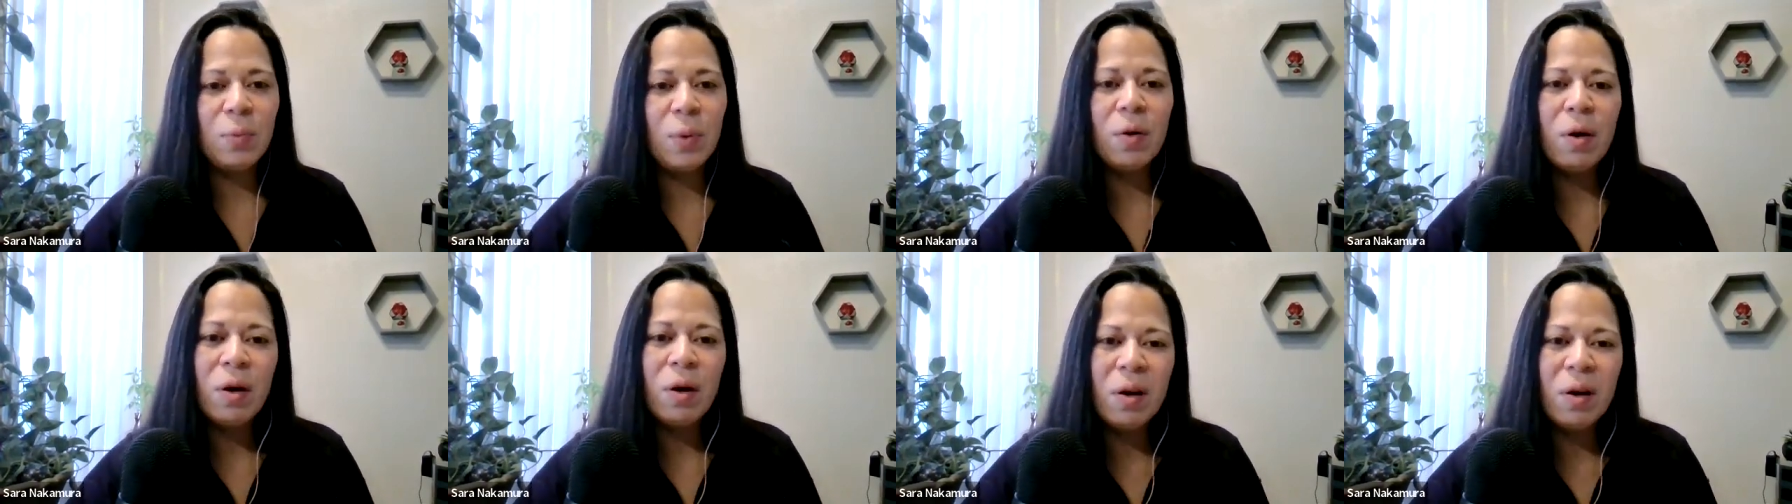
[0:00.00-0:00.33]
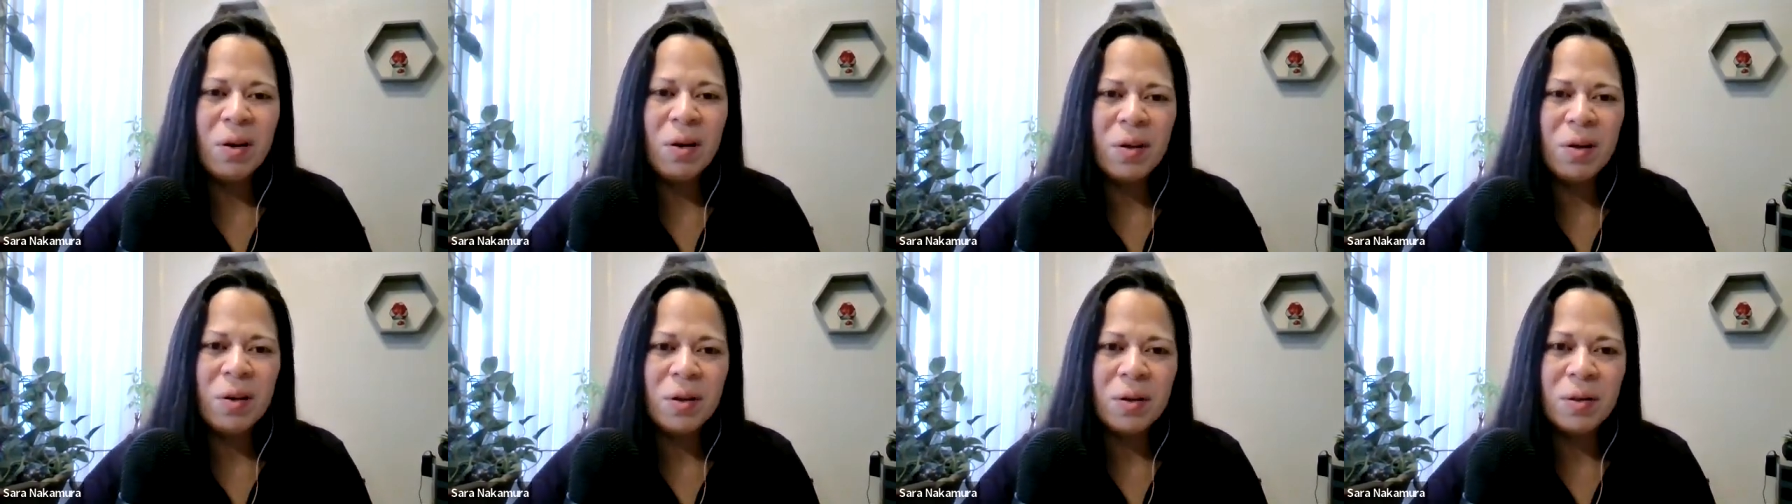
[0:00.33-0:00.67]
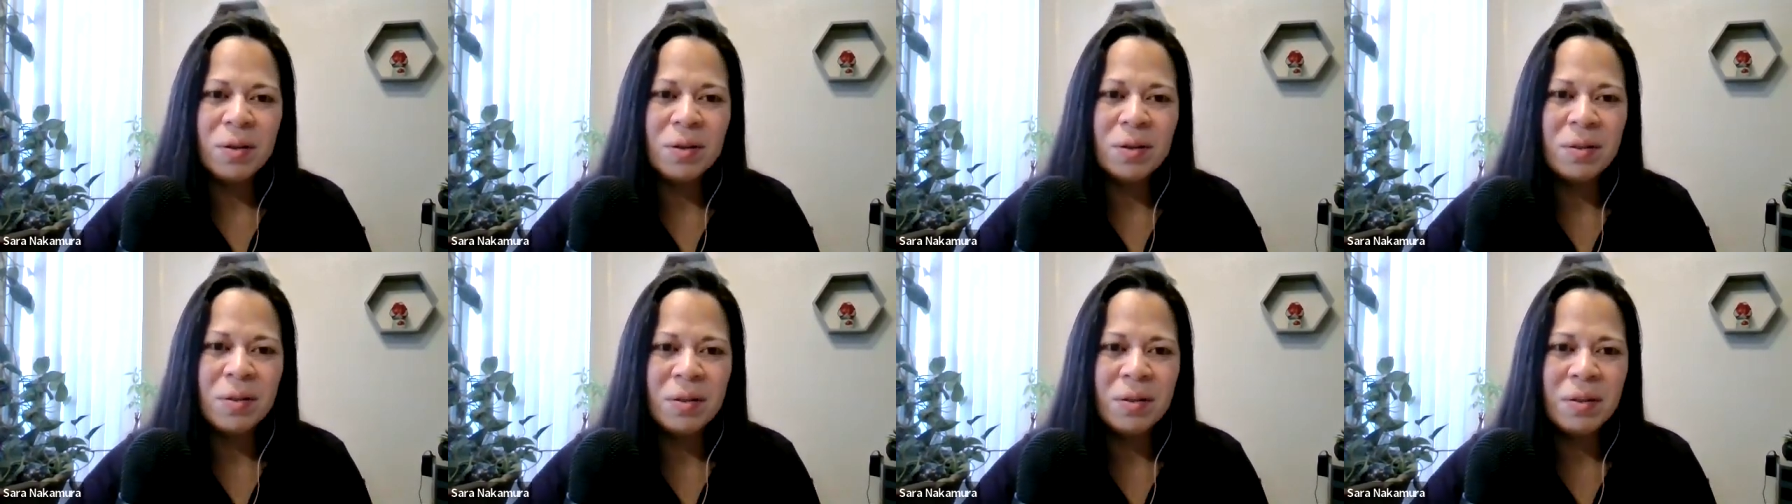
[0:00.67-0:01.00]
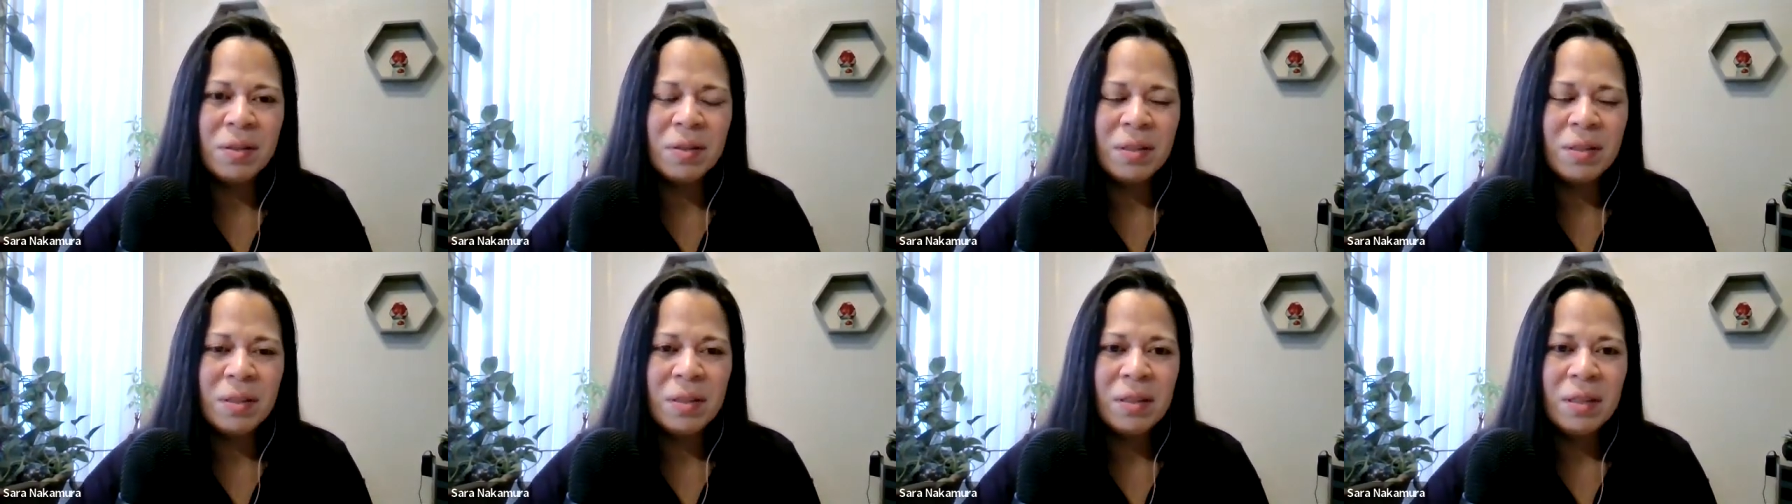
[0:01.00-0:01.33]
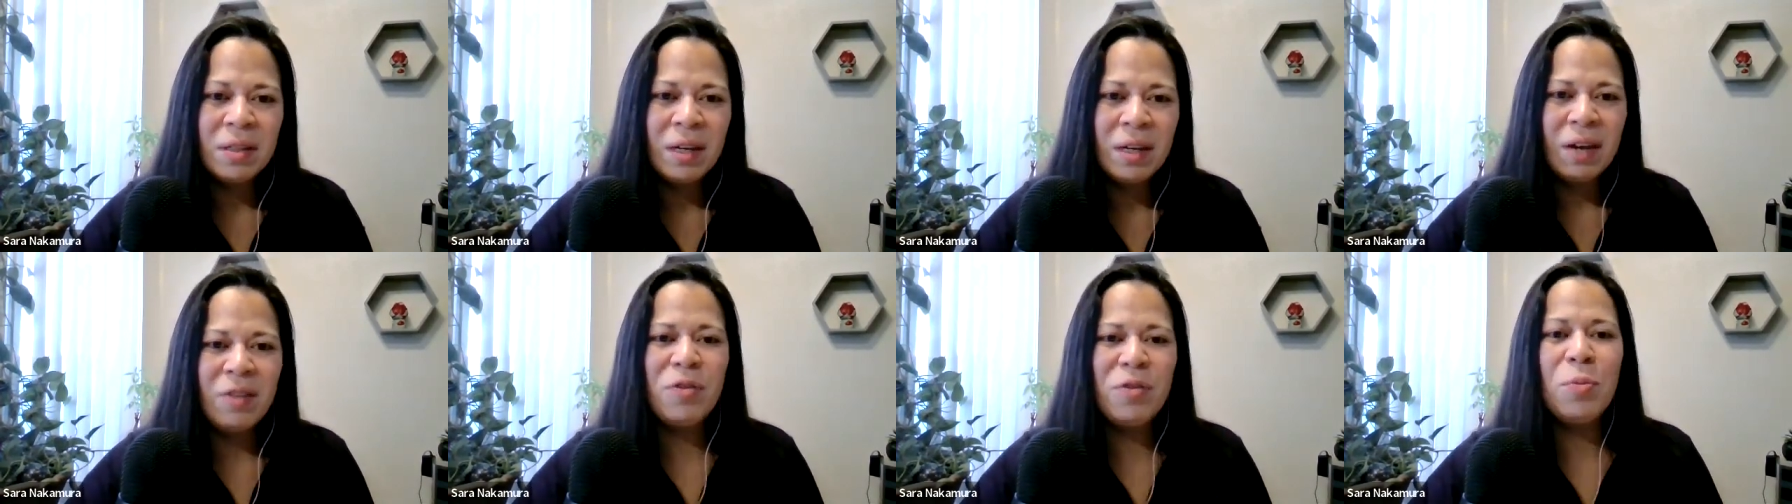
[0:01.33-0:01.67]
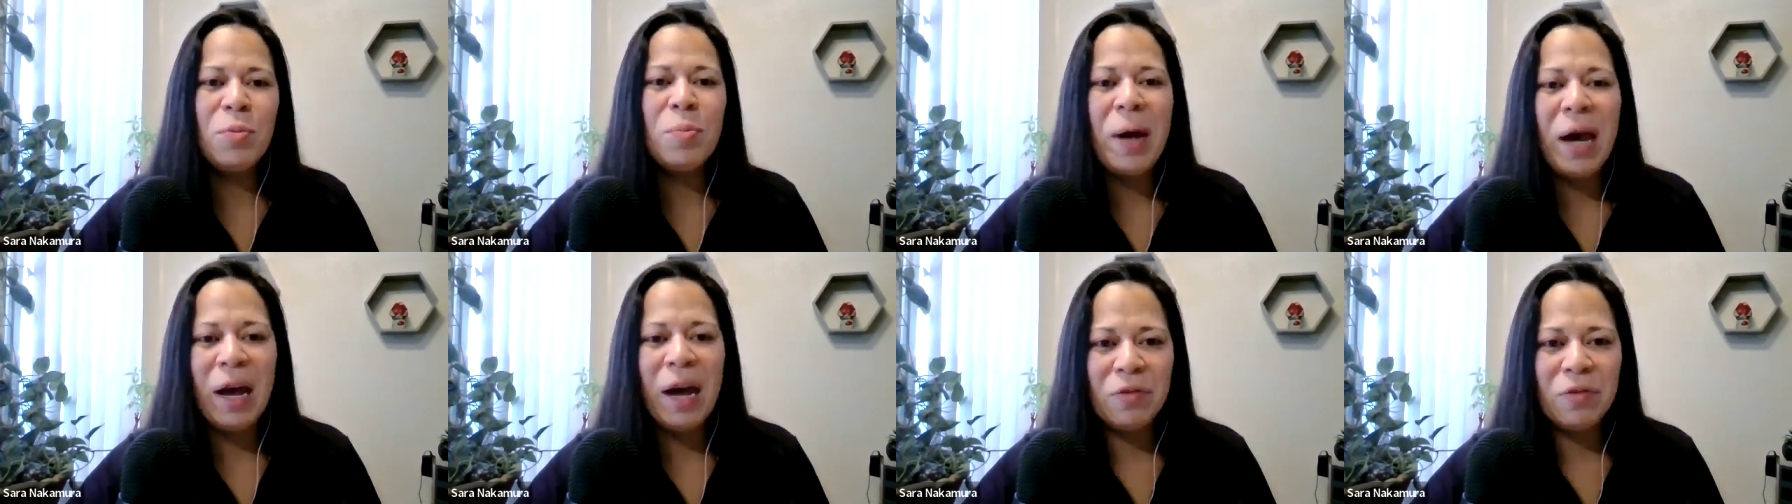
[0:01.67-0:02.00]
and we go, oh, I feel
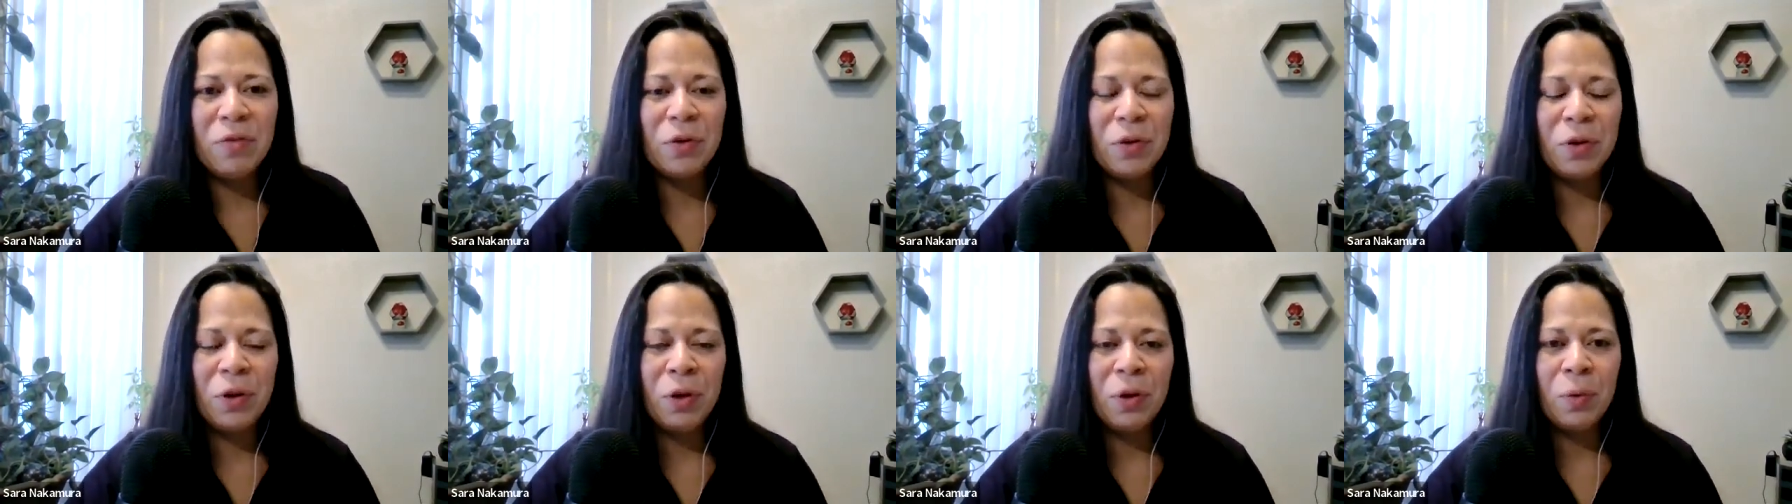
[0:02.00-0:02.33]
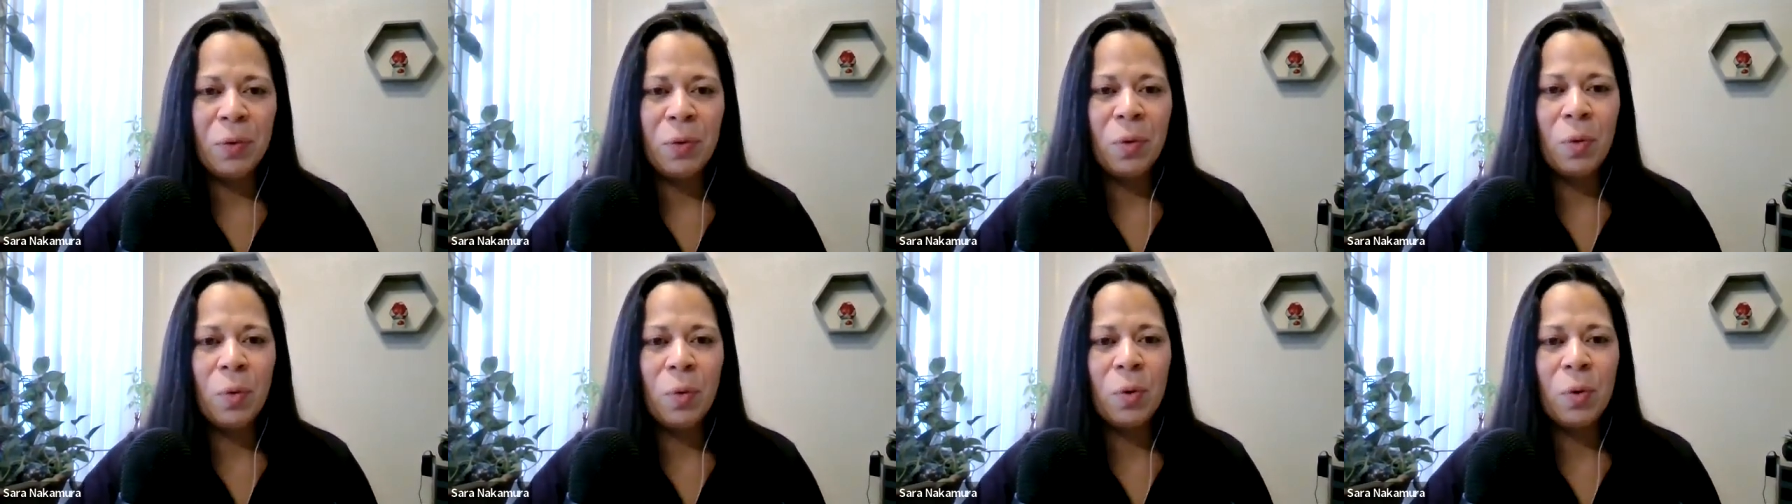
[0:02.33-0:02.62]
bad for you.